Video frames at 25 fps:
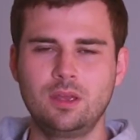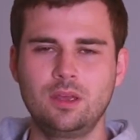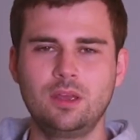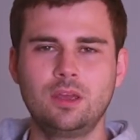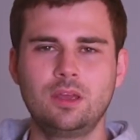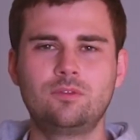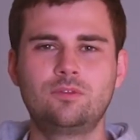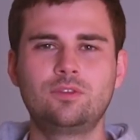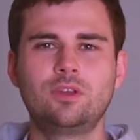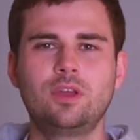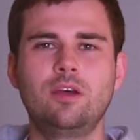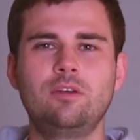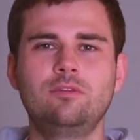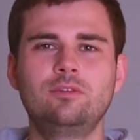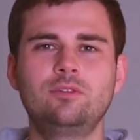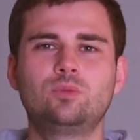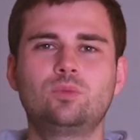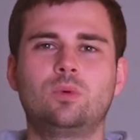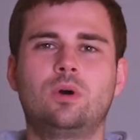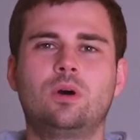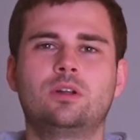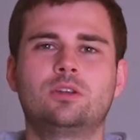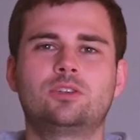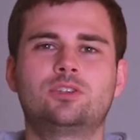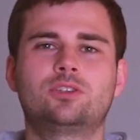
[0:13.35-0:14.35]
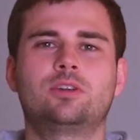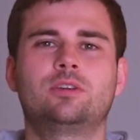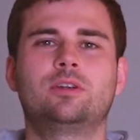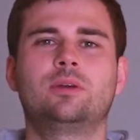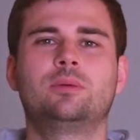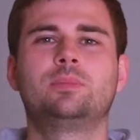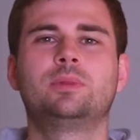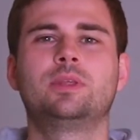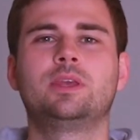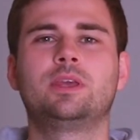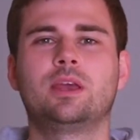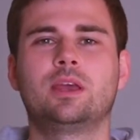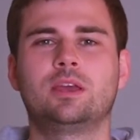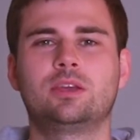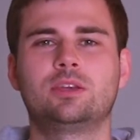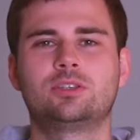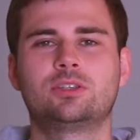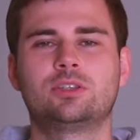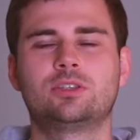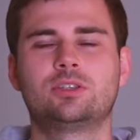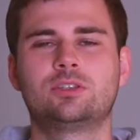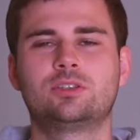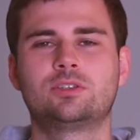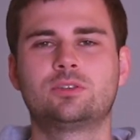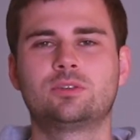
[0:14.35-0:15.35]
If you haven't watched our
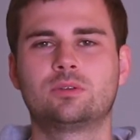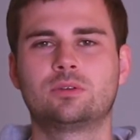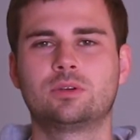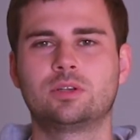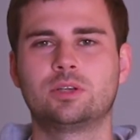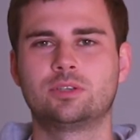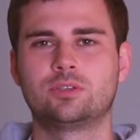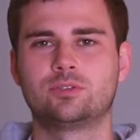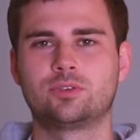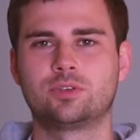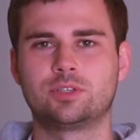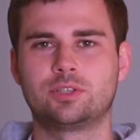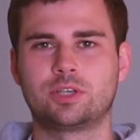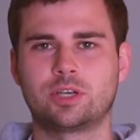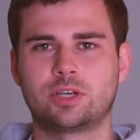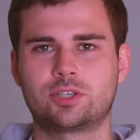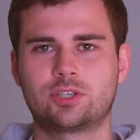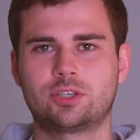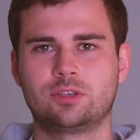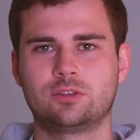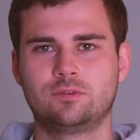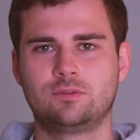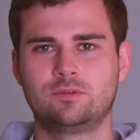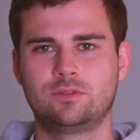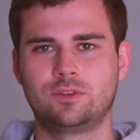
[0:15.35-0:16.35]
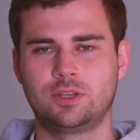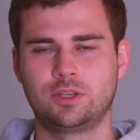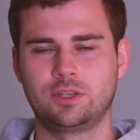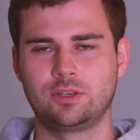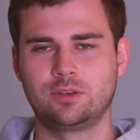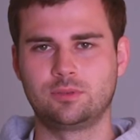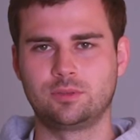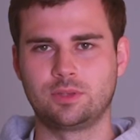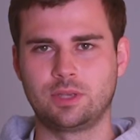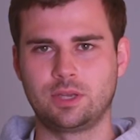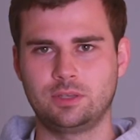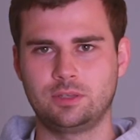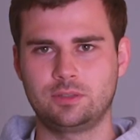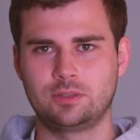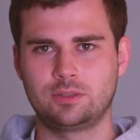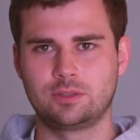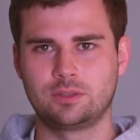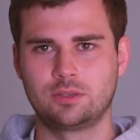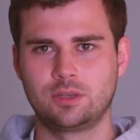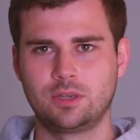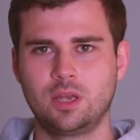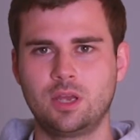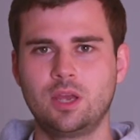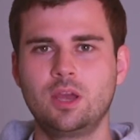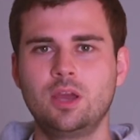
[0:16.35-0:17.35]
application store introduction video yet,
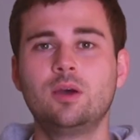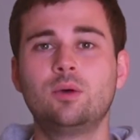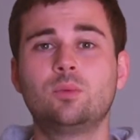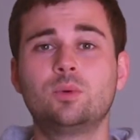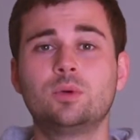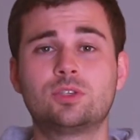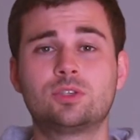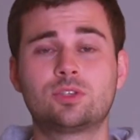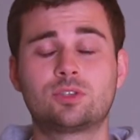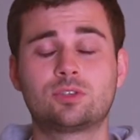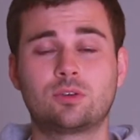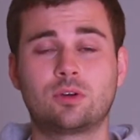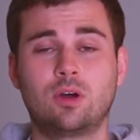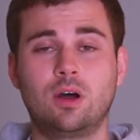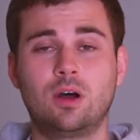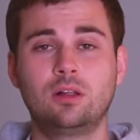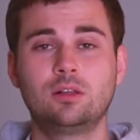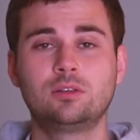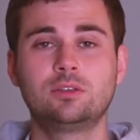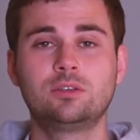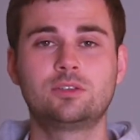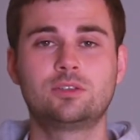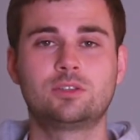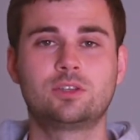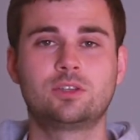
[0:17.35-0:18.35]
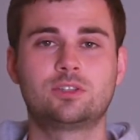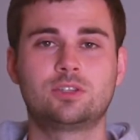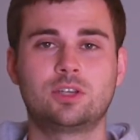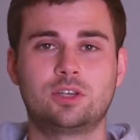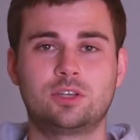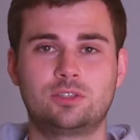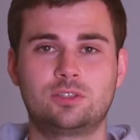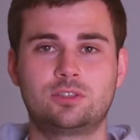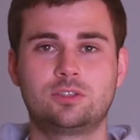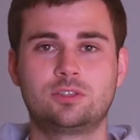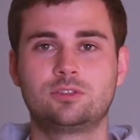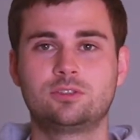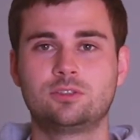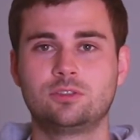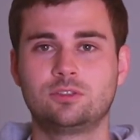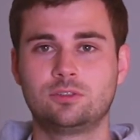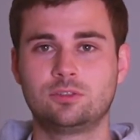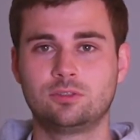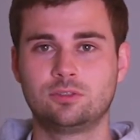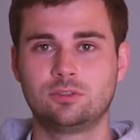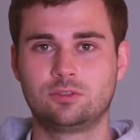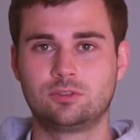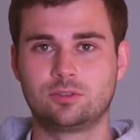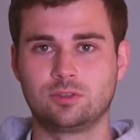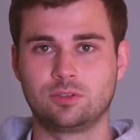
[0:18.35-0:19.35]
we strongly suggest you to
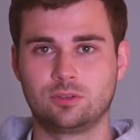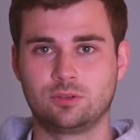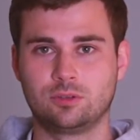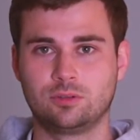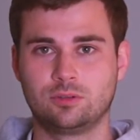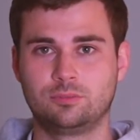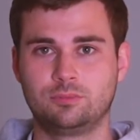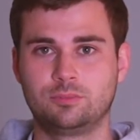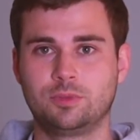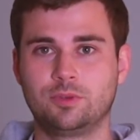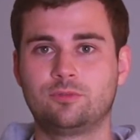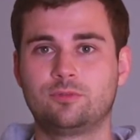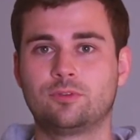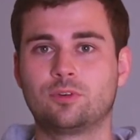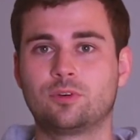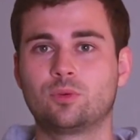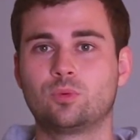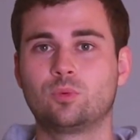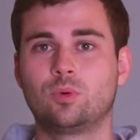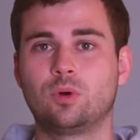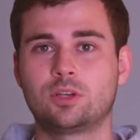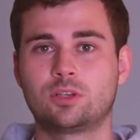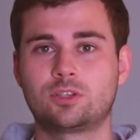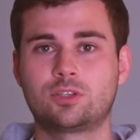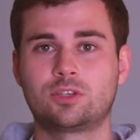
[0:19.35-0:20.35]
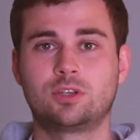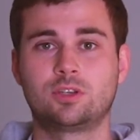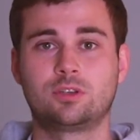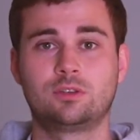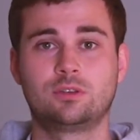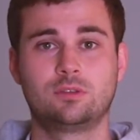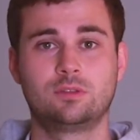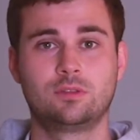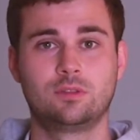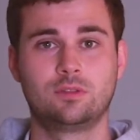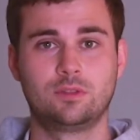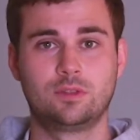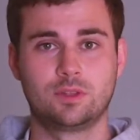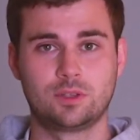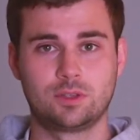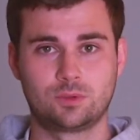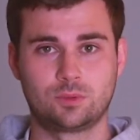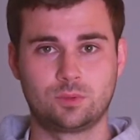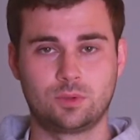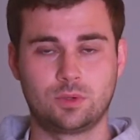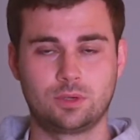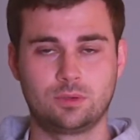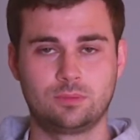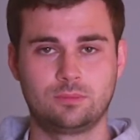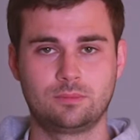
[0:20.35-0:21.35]
do so before watching this
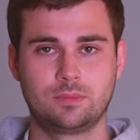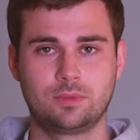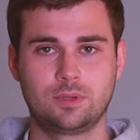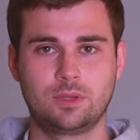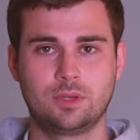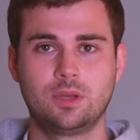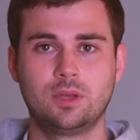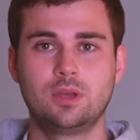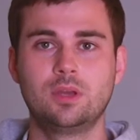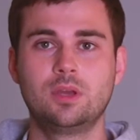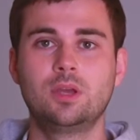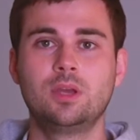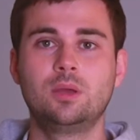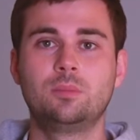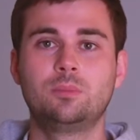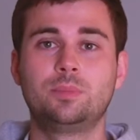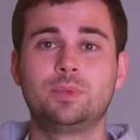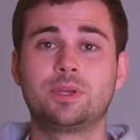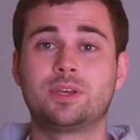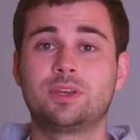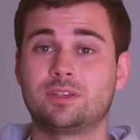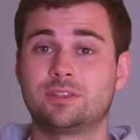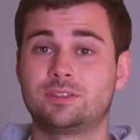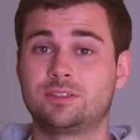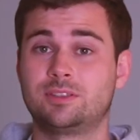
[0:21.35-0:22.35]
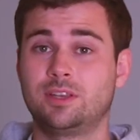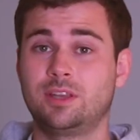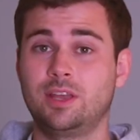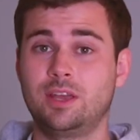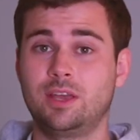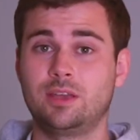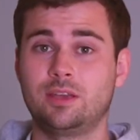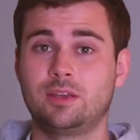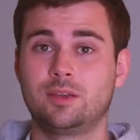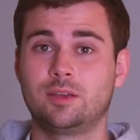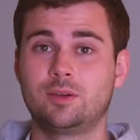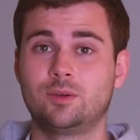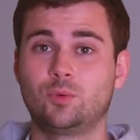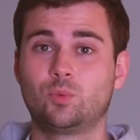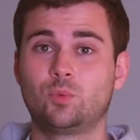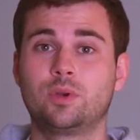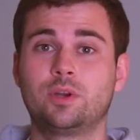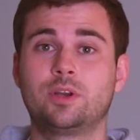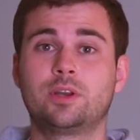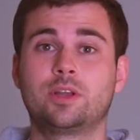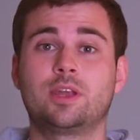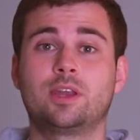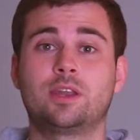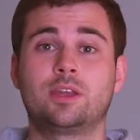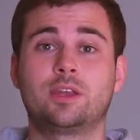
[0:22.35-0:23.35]
one. Because today
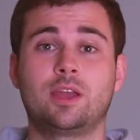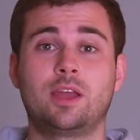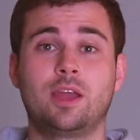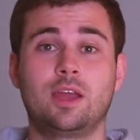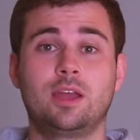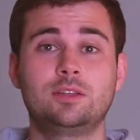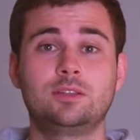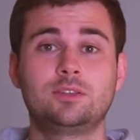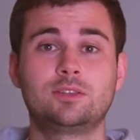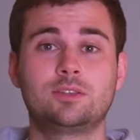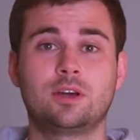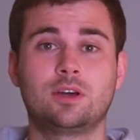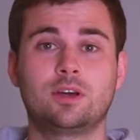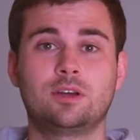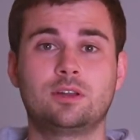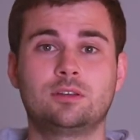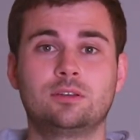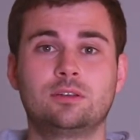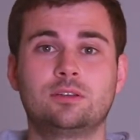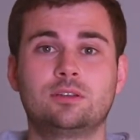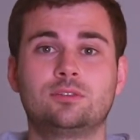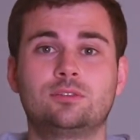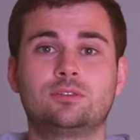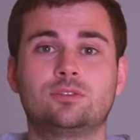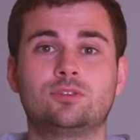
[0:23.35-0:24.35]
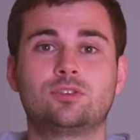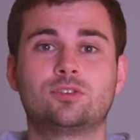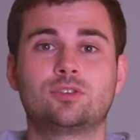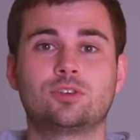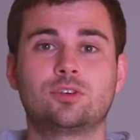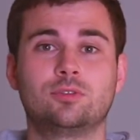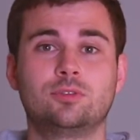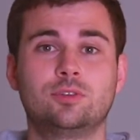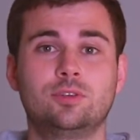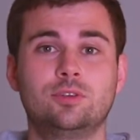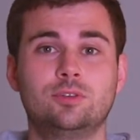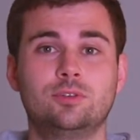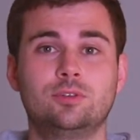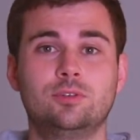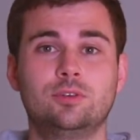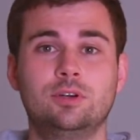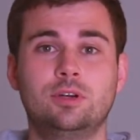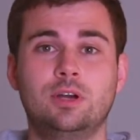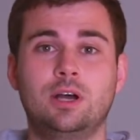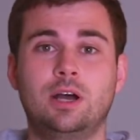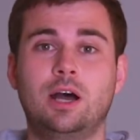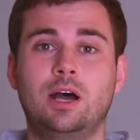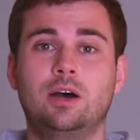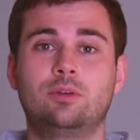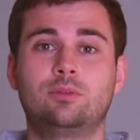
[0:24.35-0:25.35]
we're getting hands-on to show
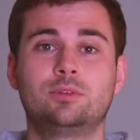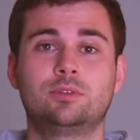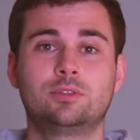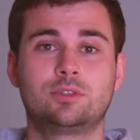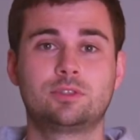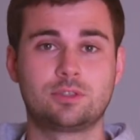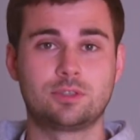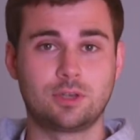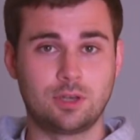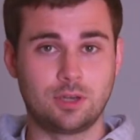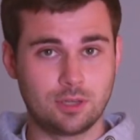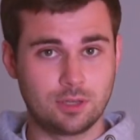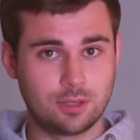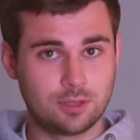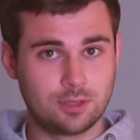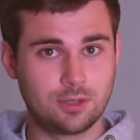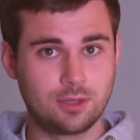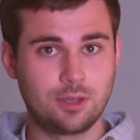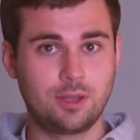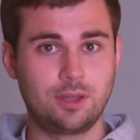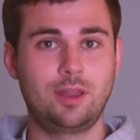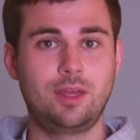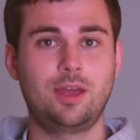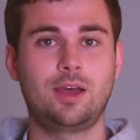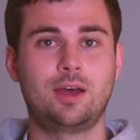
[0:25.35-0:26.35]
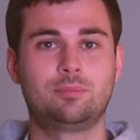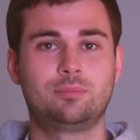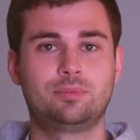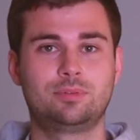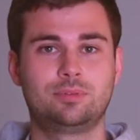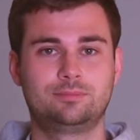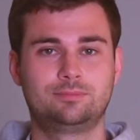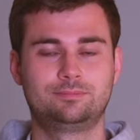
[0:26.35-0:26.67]
you how to install an app.